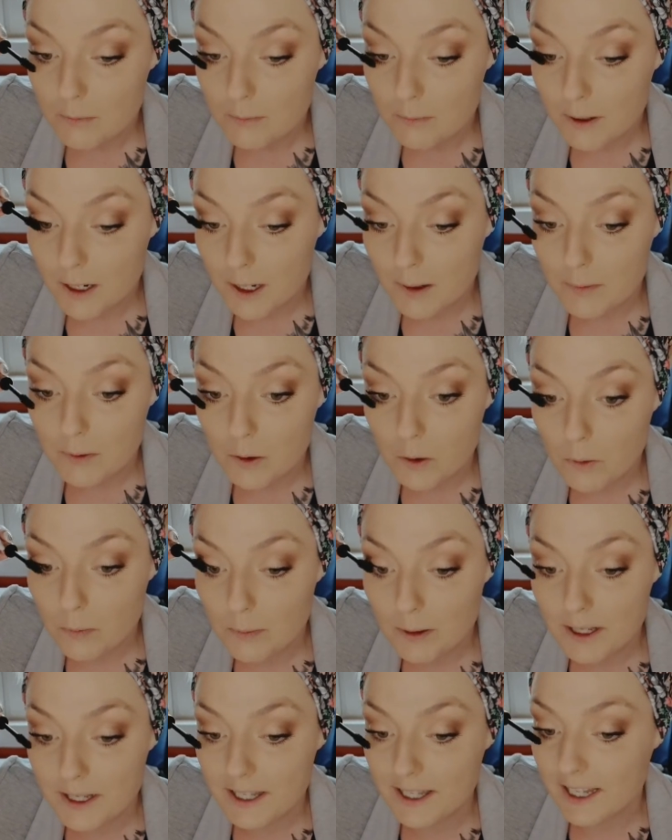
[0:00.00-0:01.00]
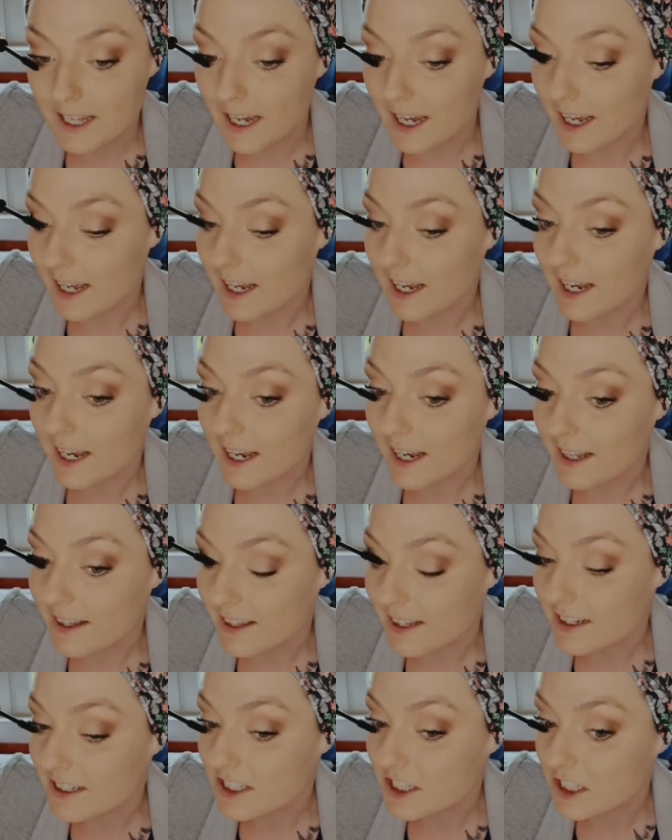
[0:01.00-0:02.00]
But I'm hoping that
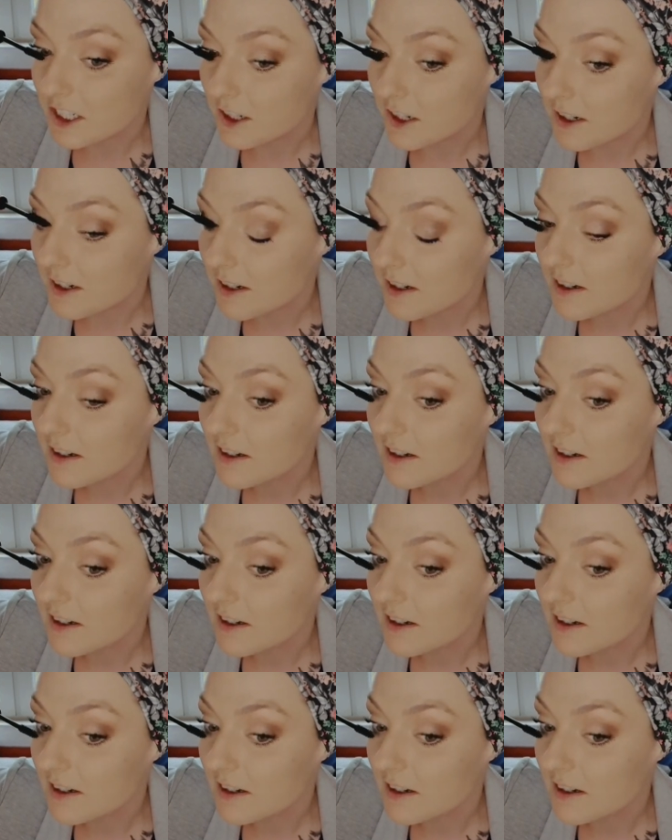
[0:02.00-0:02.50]
this year